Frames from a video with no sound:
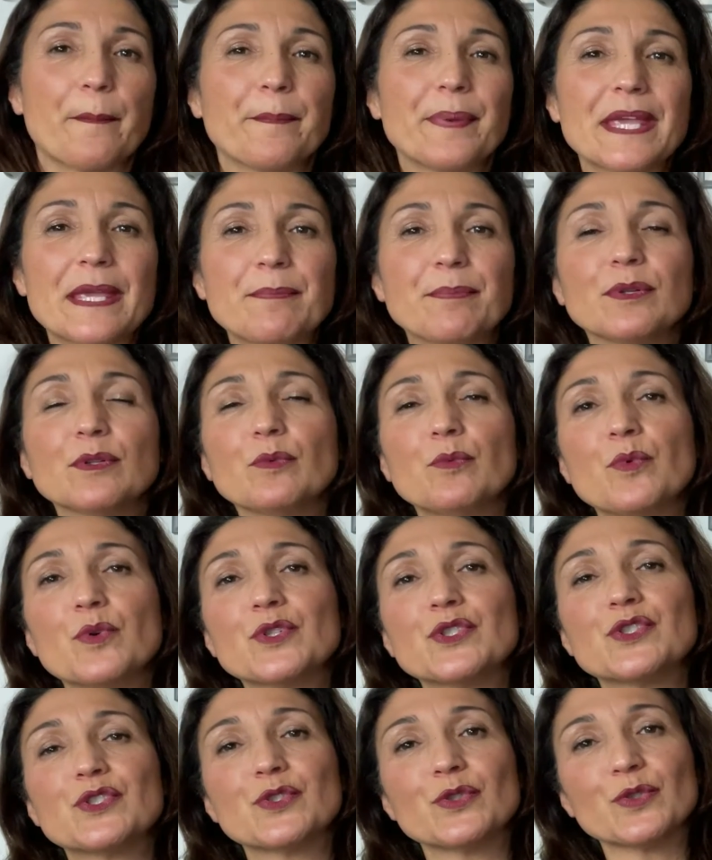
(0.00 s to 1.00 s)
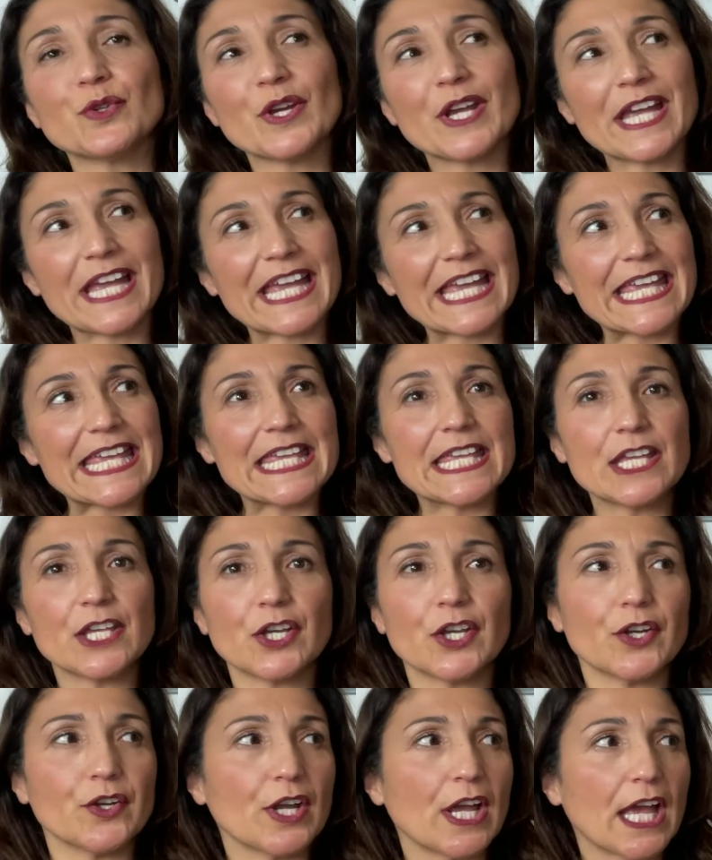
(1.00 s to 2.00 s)
People want to
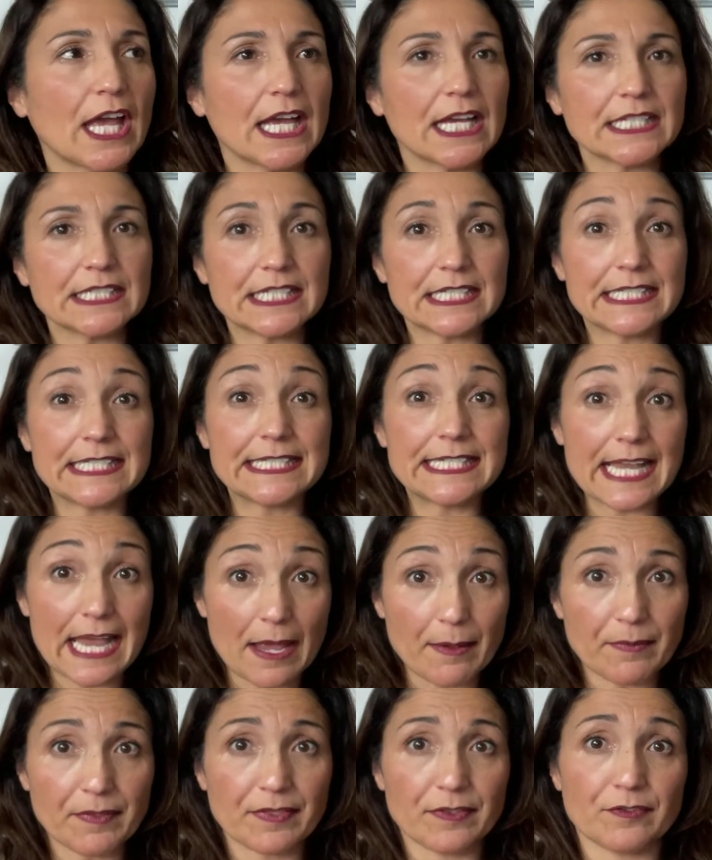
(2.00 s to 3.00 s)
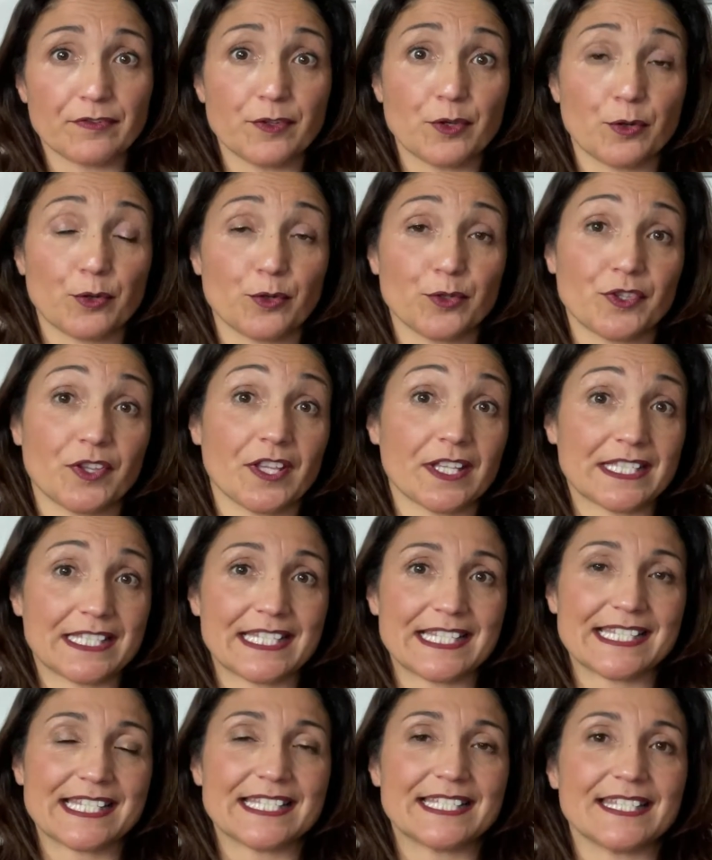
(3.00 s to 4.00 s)
hear the depth of your
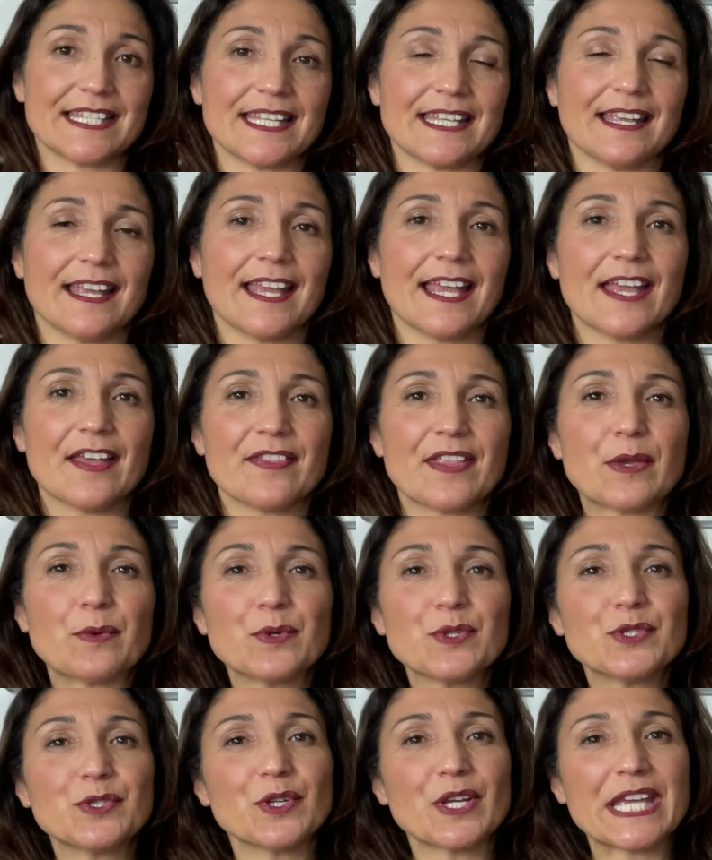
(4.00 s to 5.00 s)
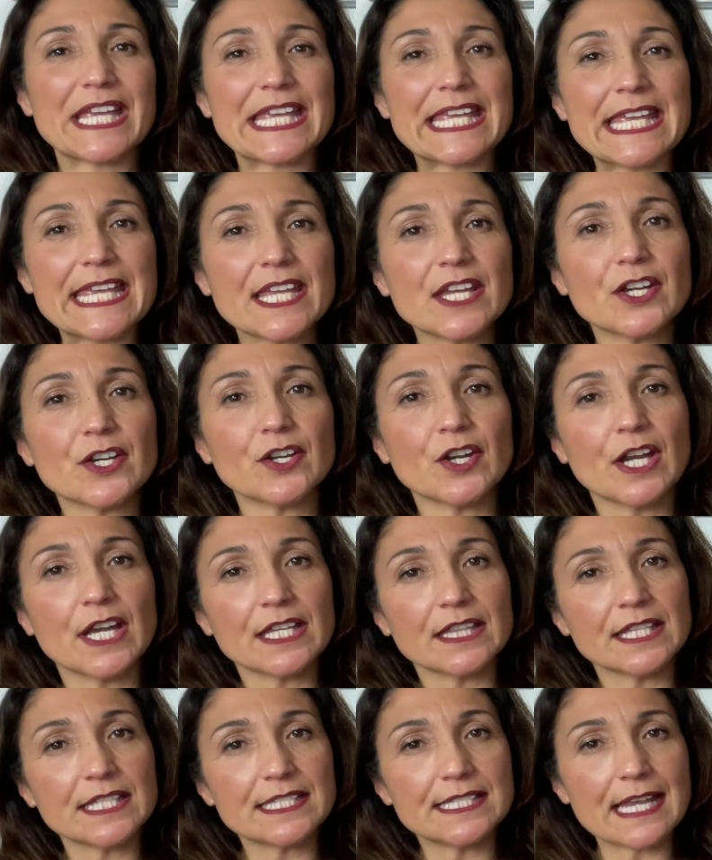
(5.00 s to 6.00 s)
authenticity. They want to hear
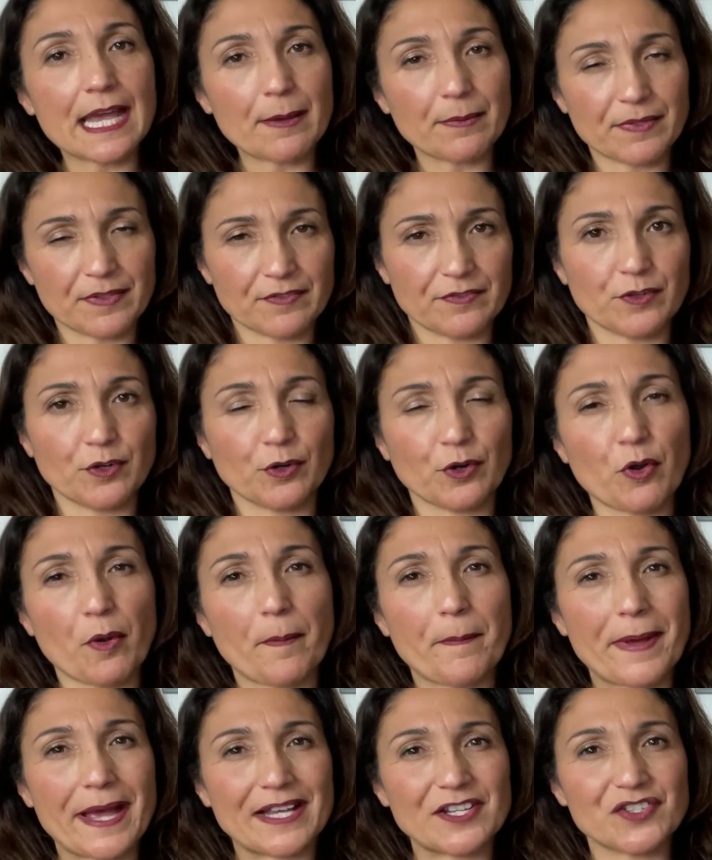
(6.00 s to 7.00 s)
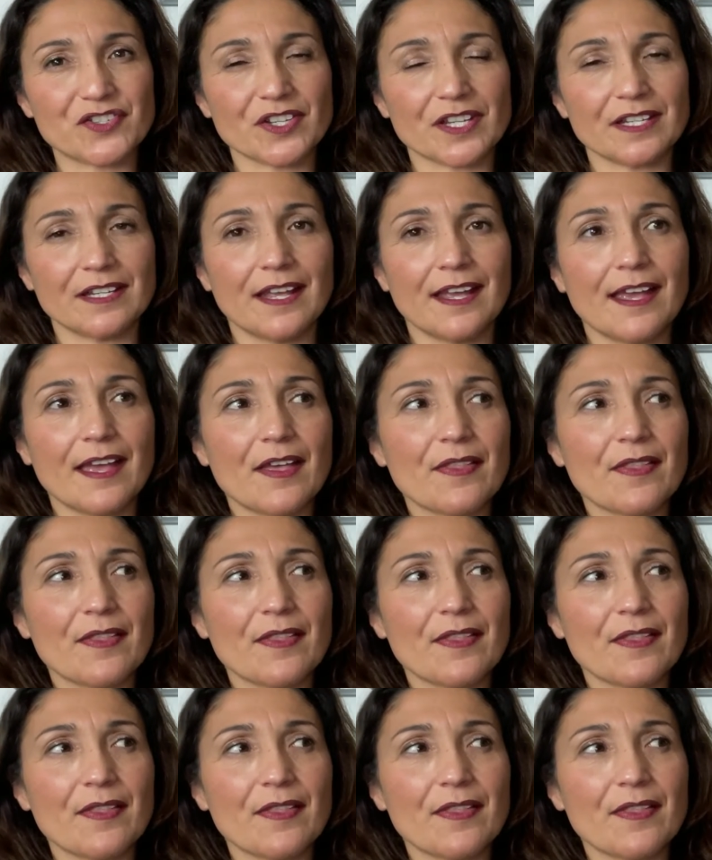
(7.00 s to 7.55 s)
the depth of your compassion.